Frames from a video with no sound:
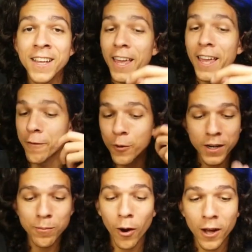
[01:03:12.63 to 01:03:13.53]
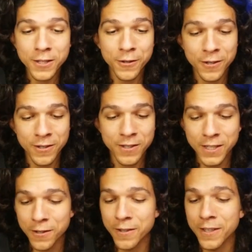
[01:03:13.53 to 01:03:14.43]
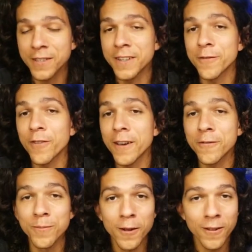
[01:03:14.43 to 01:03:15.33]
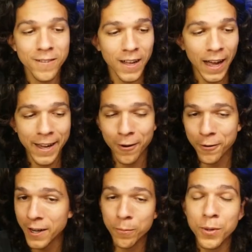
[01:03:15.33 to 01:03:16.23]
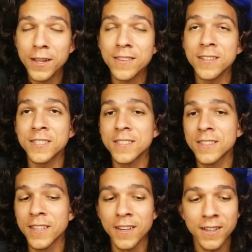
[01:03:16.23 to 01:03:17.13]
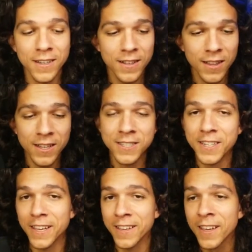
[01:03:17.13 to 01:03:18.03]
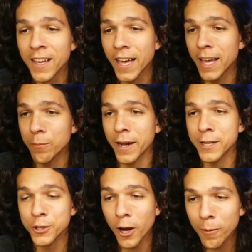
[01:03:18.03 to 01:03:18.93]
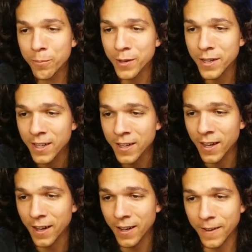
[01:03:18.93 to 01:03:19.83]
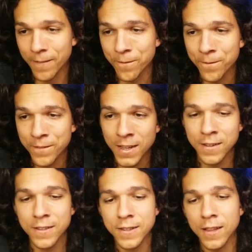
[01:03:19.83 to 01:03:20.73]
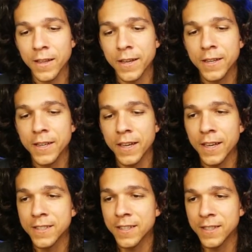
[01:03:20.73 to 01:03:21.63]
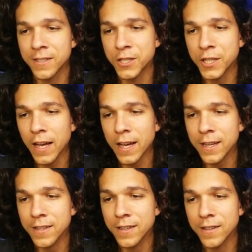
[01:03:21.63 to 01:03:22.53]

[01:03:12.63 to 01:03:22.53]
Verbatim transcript: if you want to mod your Sirui 35 mil, I already put the, the listing in my shop. Uh, the link is in the chat